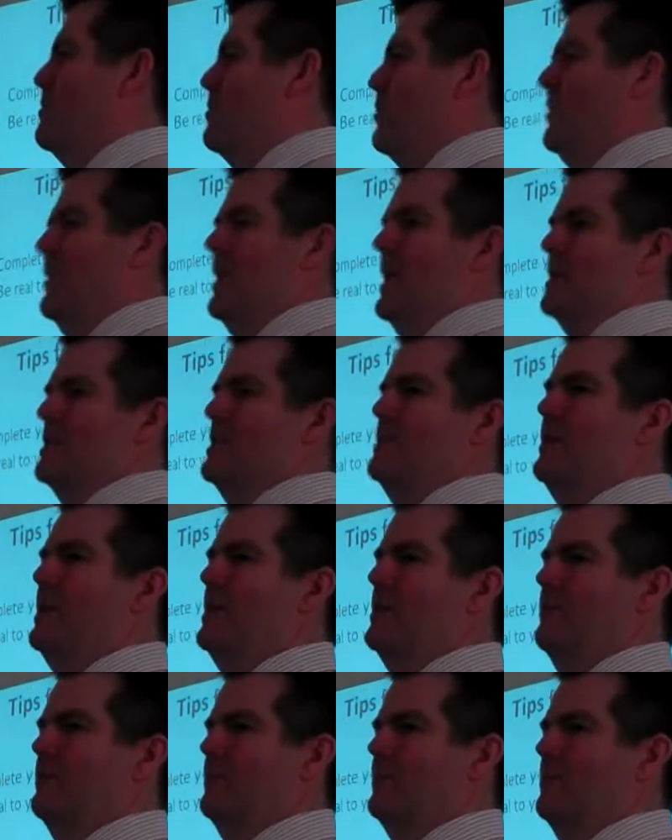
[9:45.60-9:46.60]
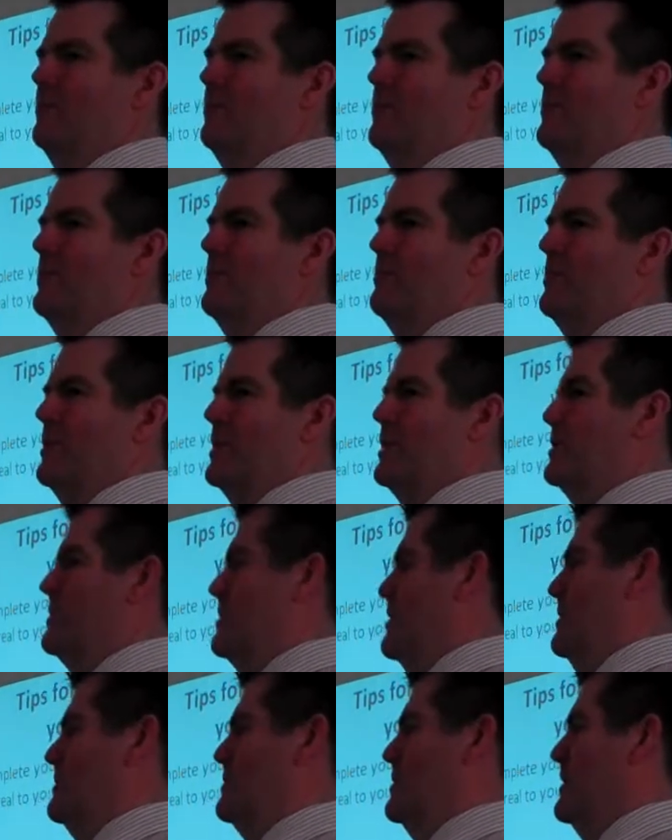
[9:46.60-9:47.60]
people when they actually meet them.
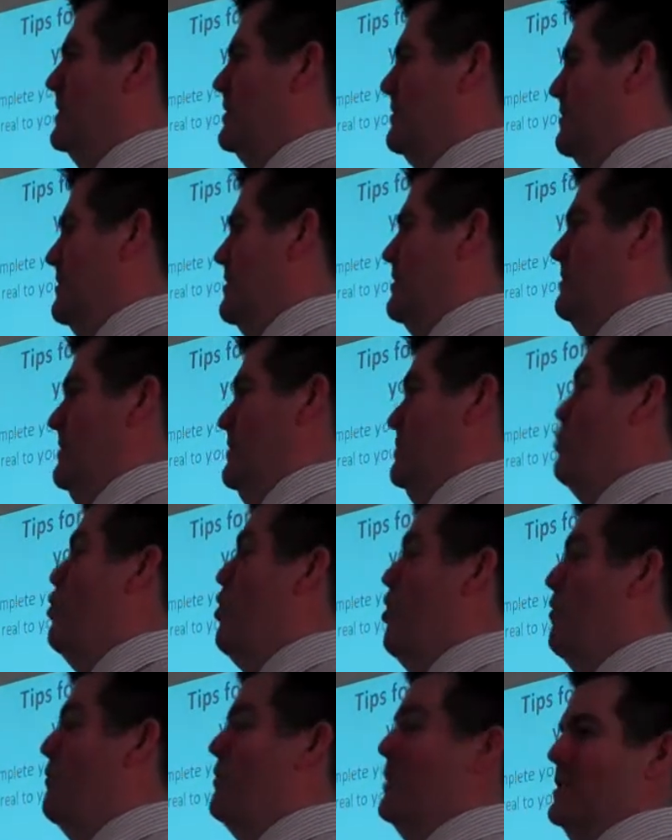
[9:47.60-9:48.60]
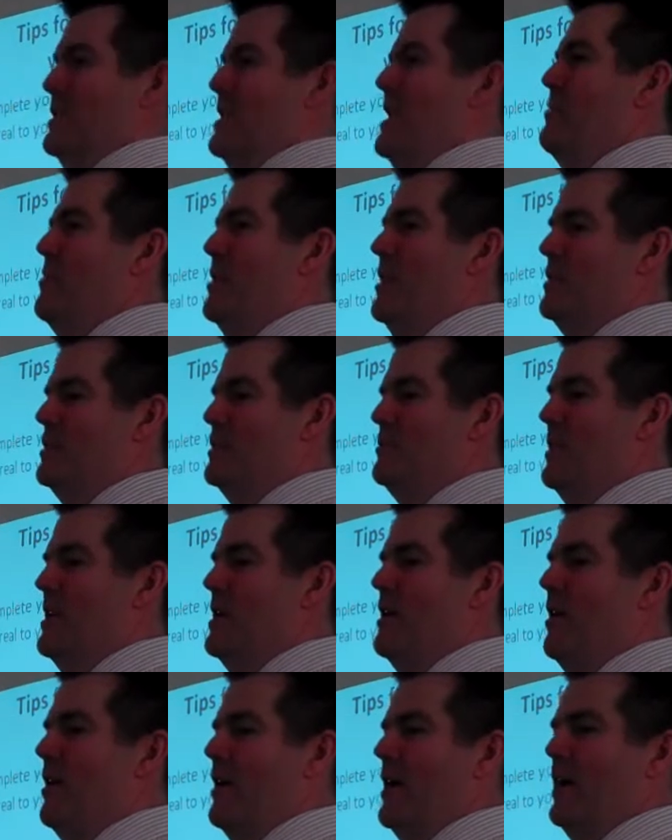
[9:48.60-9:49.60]
Because actually it's quite obvious that person's
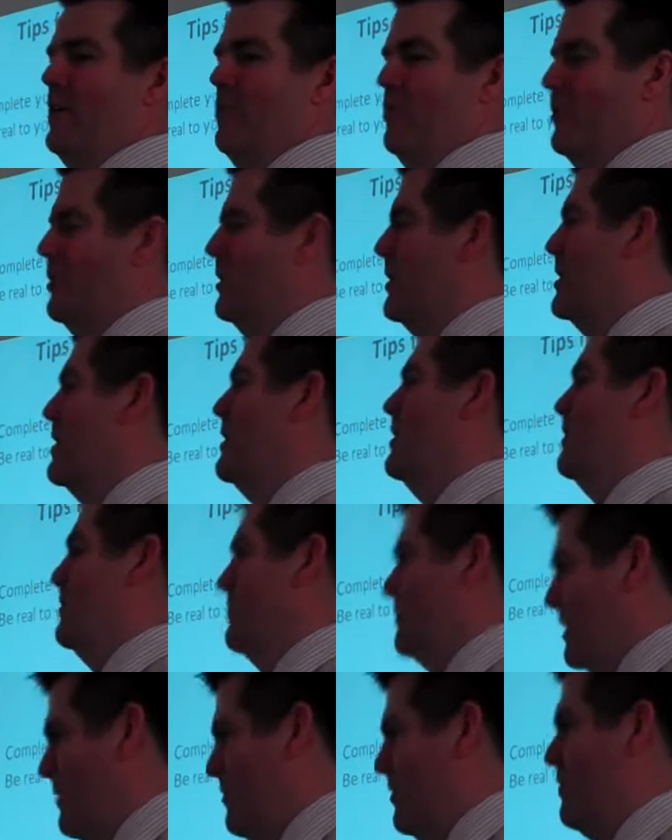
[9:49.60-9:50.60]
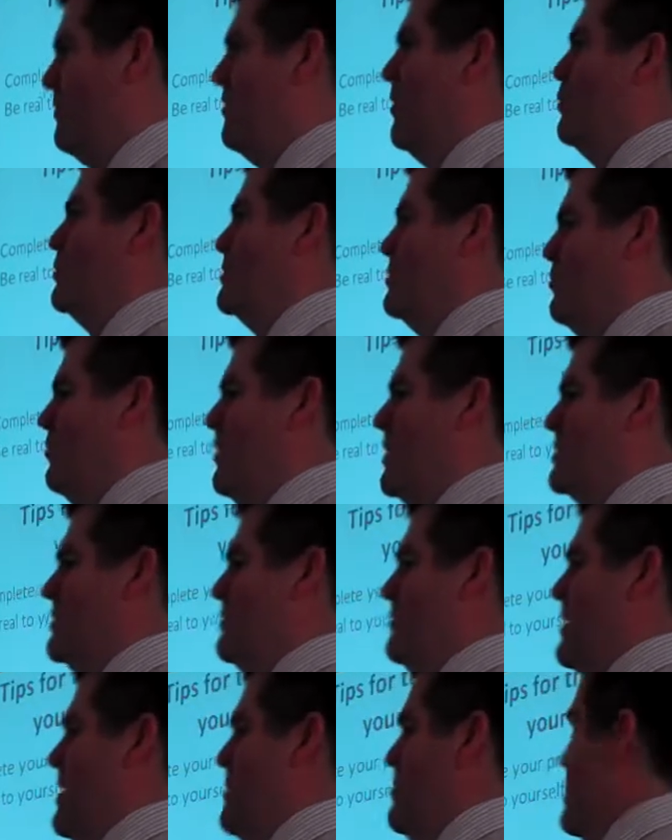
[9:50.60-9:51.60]
been lying or giving a false impression of their